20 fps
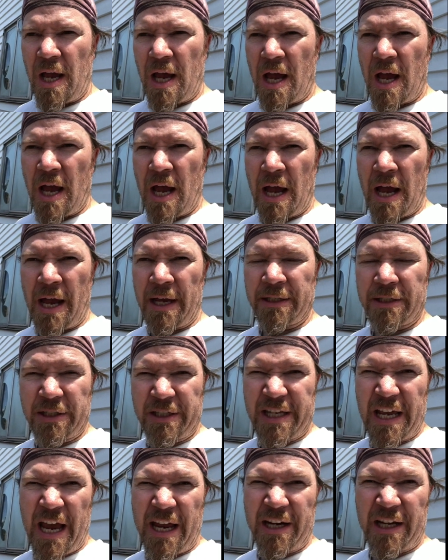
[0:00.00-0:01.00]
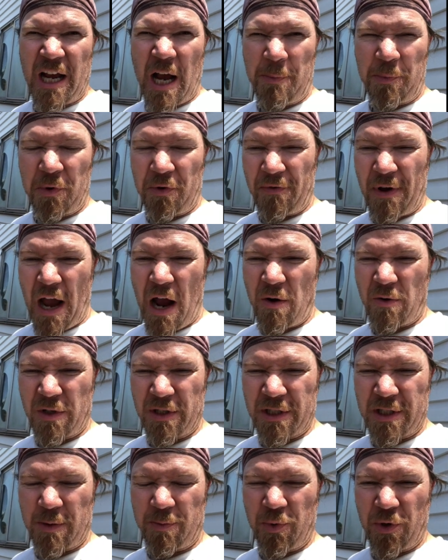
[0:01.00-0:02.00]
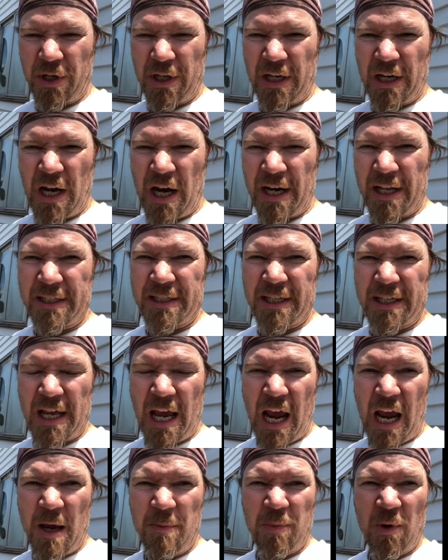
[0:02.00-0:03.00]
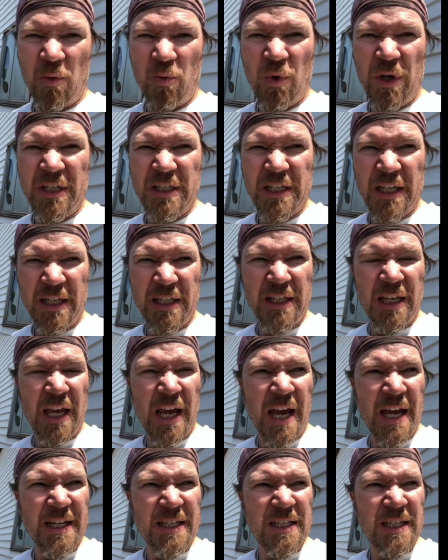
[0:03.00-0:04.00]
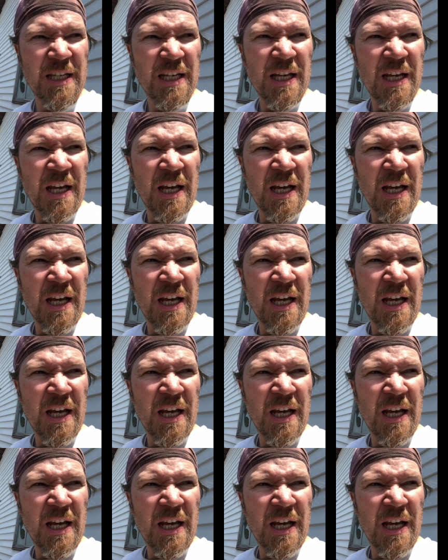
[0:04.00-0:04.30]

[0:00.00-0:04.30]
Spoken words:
I just had a couple of hours to put in on it today, but we did get